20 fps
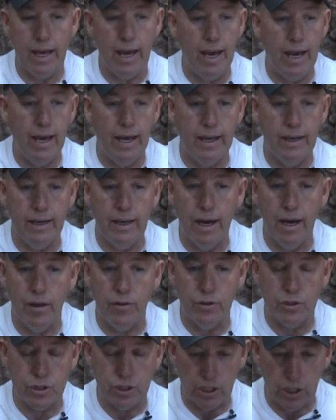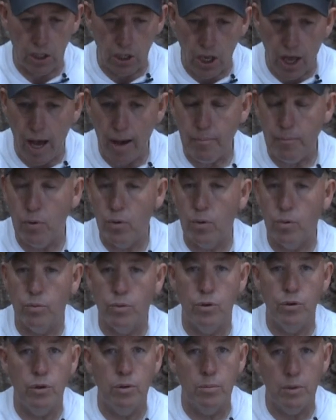and there's a lot more
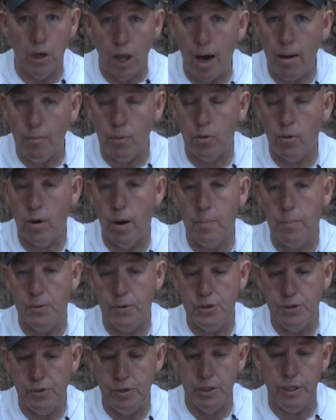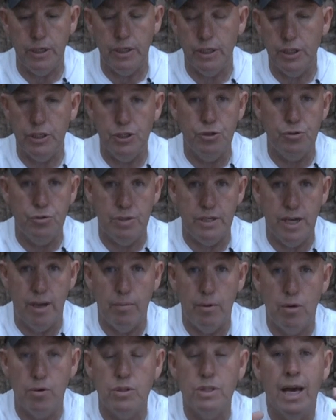room, a lot more opportunity to do
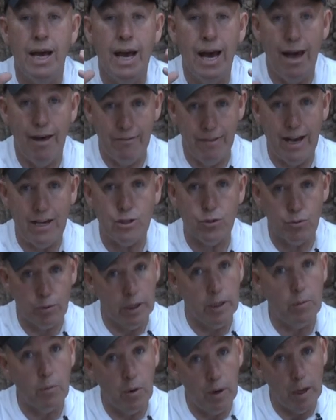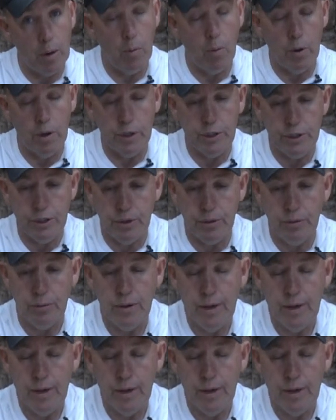demos, and that's really what I want to do.